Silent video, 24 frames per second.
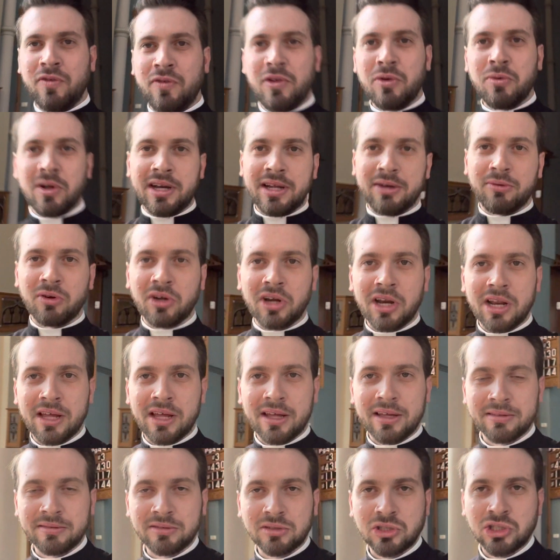you want to, we're going
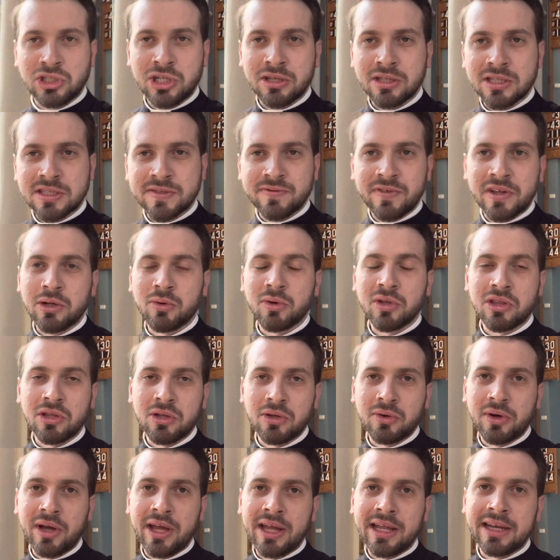to share this video with
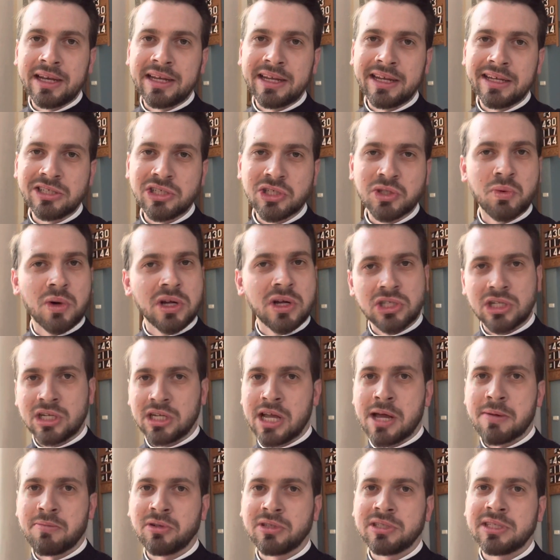you, and just watch it a
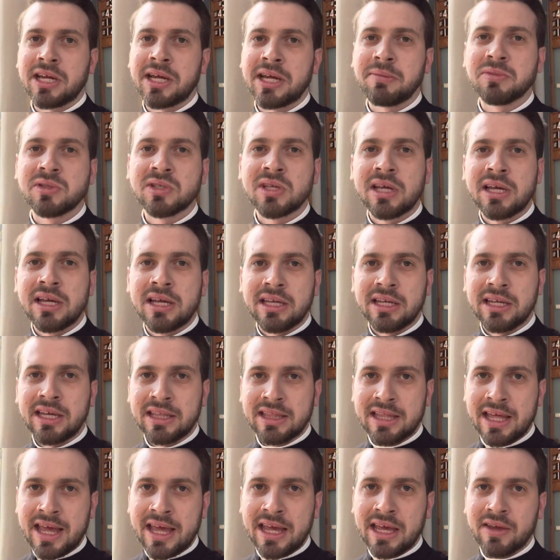couple times, get
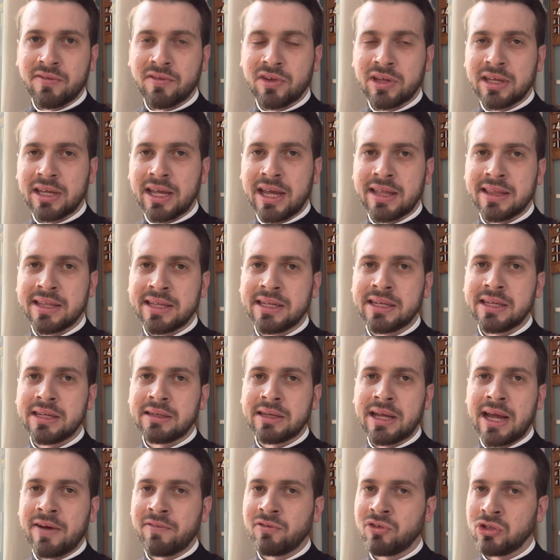the hang of it, and then
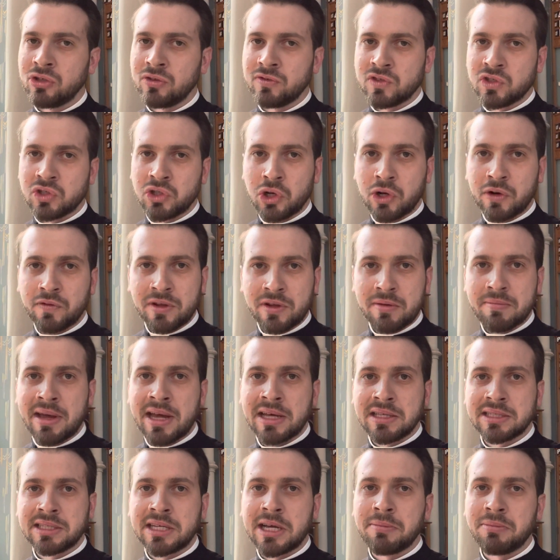after you've served at
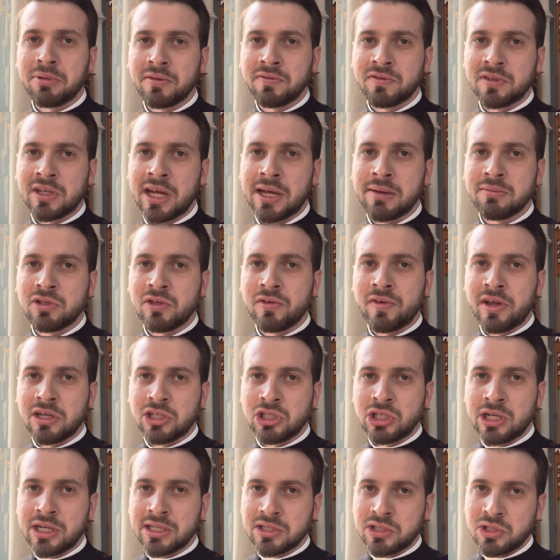Mass a couple of times, you've had a
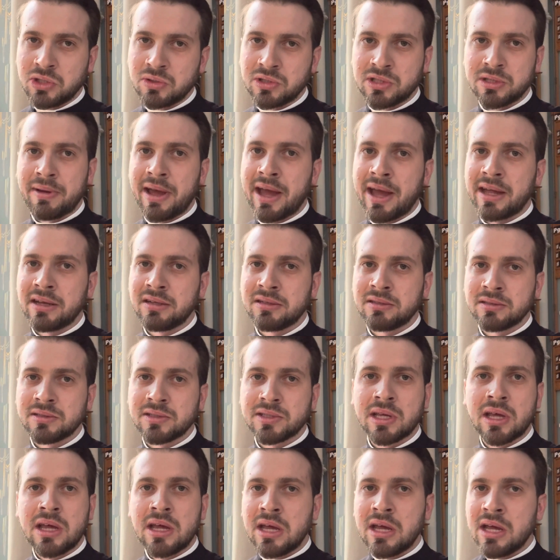chance to use the
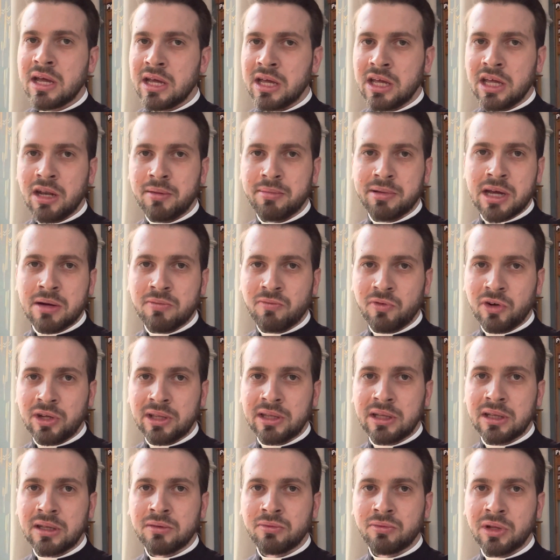patens, it'll become
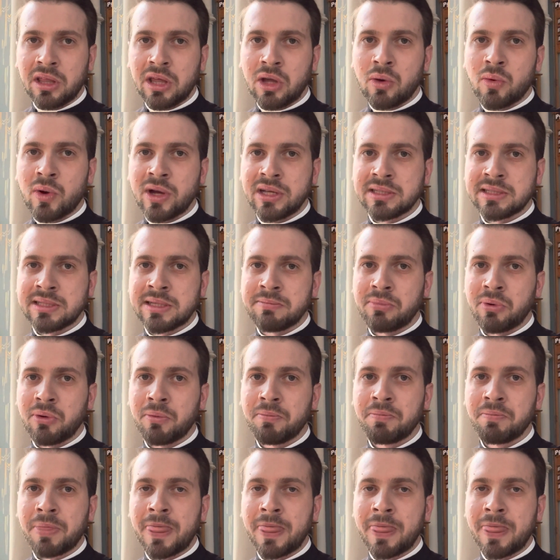really, really quite simple.